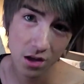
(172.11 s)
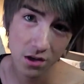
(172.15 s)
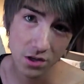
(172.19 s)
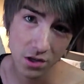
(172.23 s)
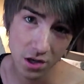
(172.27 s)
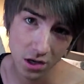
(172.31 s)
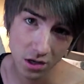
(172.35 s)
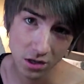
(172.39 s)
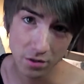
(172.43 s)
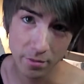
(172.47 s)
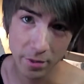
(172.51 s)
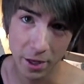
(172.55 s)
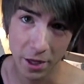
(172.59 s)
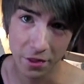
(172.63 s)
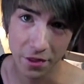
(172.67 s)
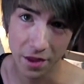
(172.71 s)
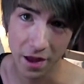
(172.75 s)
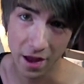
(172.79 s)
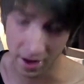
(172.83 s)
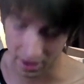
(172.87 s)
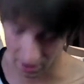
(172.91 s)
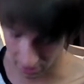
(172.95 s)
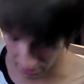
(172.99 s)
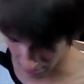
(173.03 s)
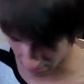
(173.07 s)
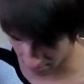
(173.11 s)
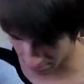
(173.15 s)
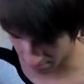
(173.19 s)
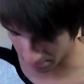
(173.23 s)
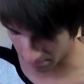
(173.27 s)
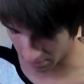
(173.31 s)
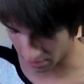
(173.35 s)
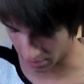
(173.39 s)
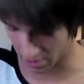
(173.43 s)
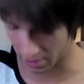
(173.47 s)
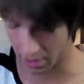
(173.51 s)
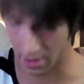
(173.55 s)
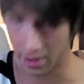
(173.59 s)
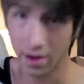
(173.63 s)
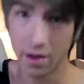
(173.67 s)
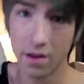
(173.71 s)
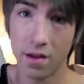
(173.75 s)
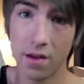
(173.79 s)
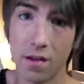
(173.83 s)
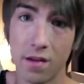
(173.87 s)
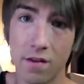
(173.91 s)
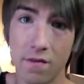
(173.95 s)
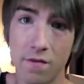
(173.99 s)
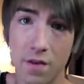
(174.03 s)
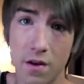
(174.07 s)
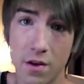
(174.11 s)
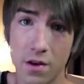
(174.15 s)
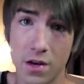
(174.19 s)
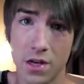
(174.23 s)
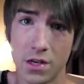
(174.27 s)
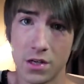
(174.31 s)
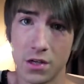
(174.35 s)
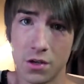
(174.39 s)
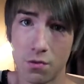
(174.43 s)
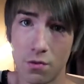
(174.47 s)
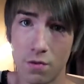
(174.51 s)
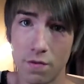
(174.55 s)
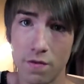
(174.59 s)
talked about that in my foundation